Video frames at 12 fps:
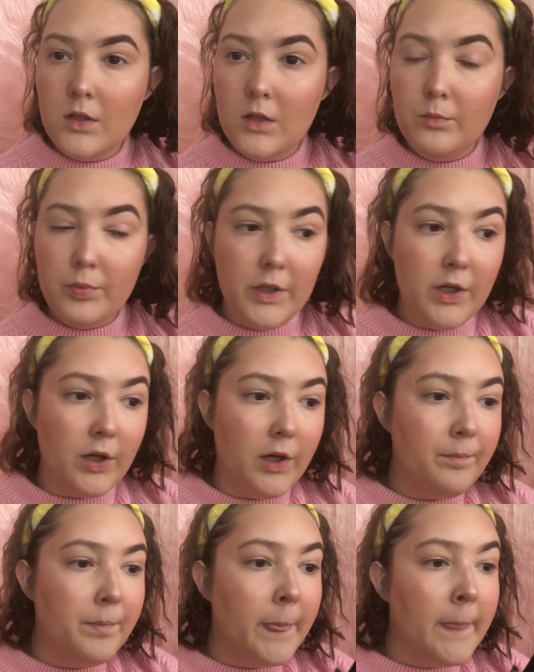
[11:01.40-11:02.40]
looking pretty
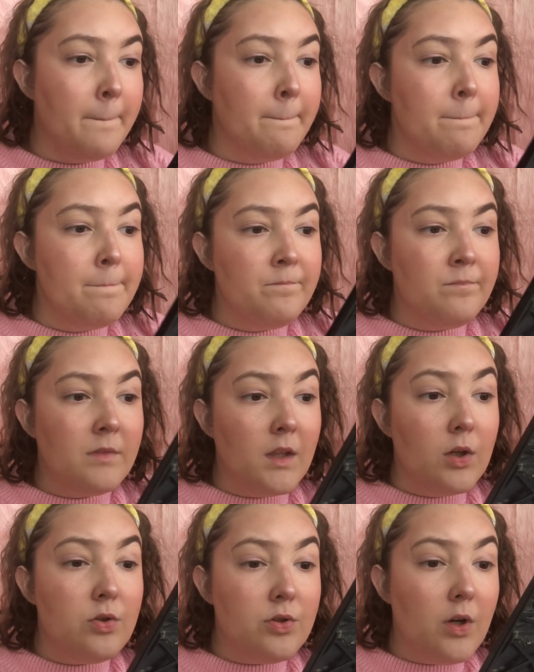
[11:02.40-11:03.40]
good.
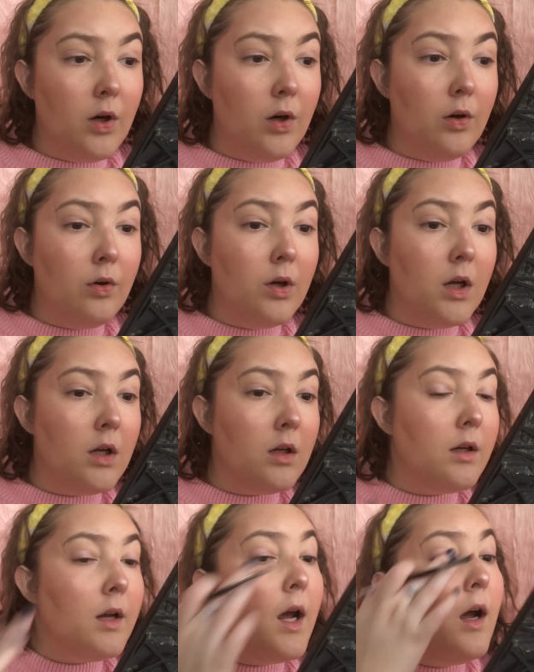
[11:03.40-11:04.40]
So
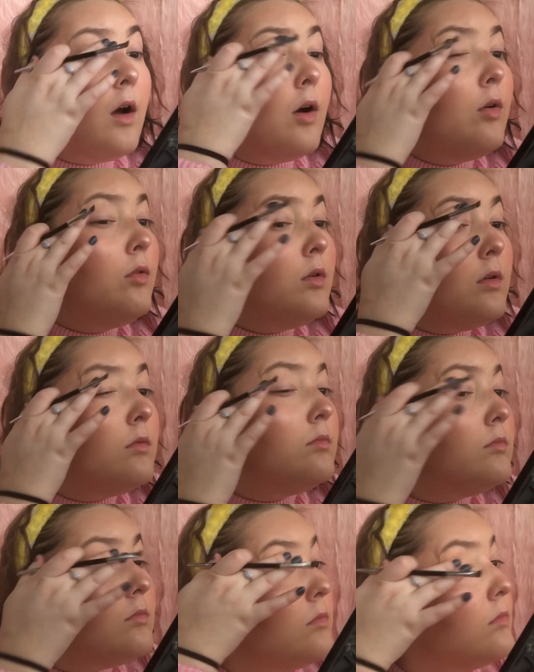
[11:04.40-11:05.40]
now,
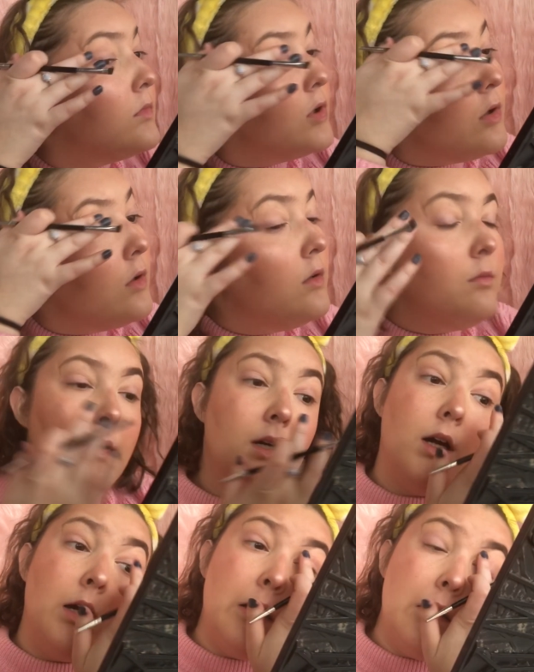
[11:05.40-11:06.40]
girl,
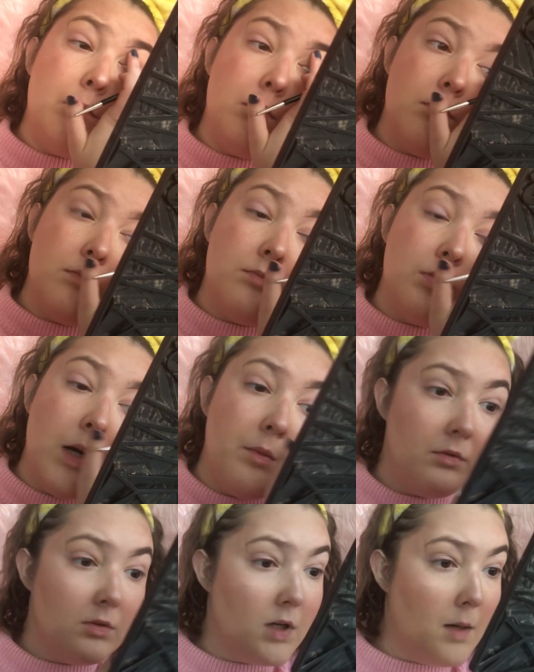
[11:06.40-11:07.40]
I
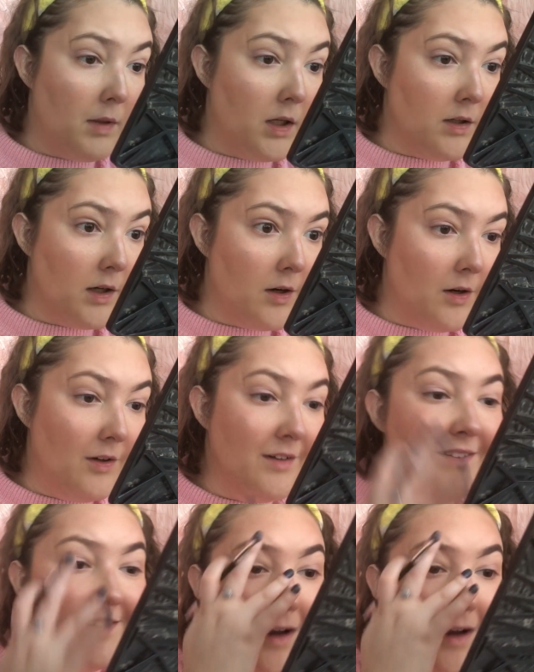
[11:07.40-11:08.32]
probably was not blended at all.